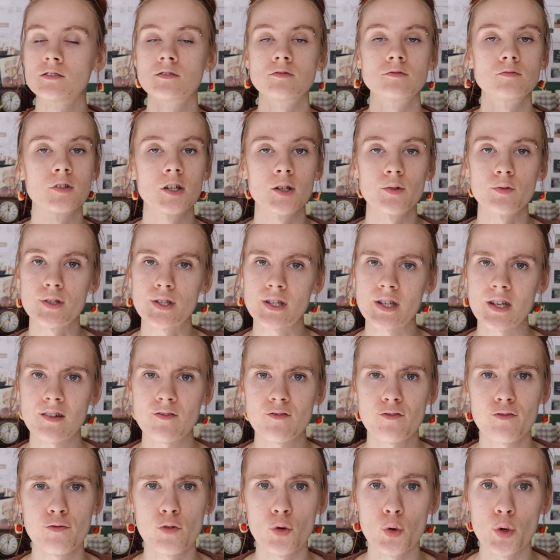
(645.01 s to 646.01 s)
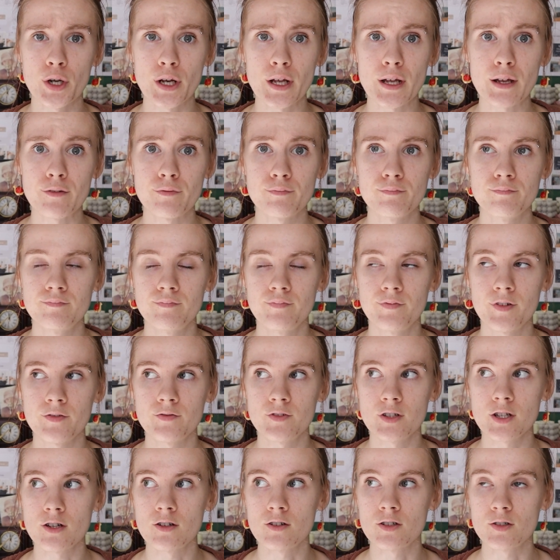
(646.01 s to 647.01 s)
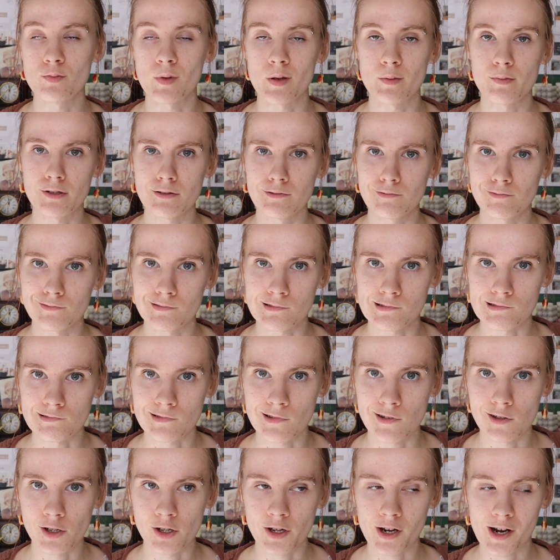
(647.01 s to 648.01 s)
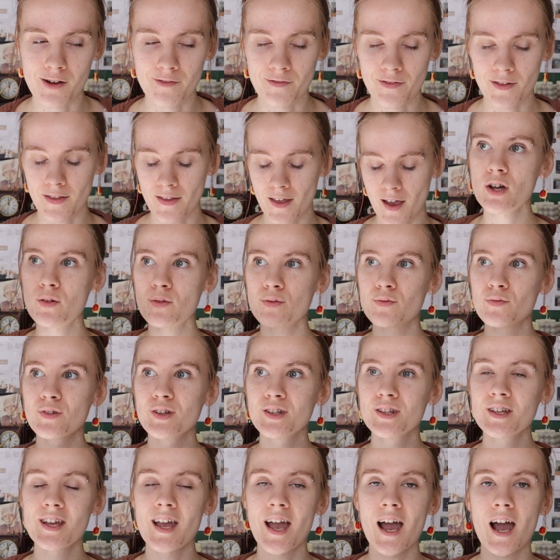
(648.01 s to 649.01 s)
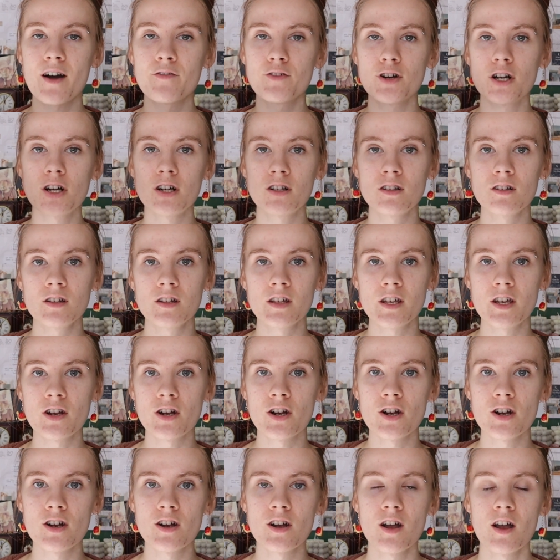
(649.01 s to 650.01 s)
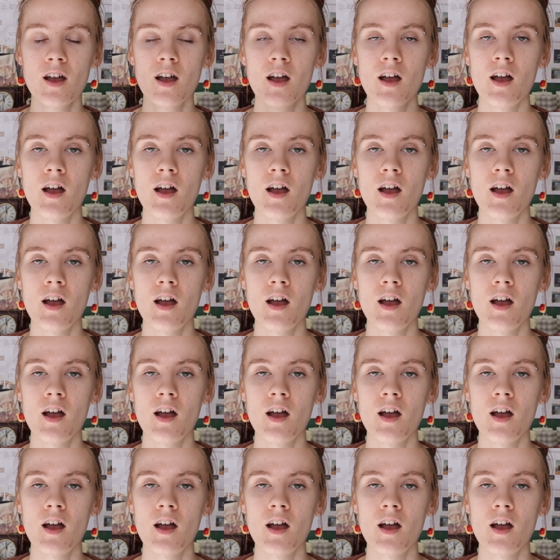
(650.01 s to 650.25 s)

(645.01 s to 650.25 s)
what was it, 40, 50 years, maybe a little longer. We don't really have a clear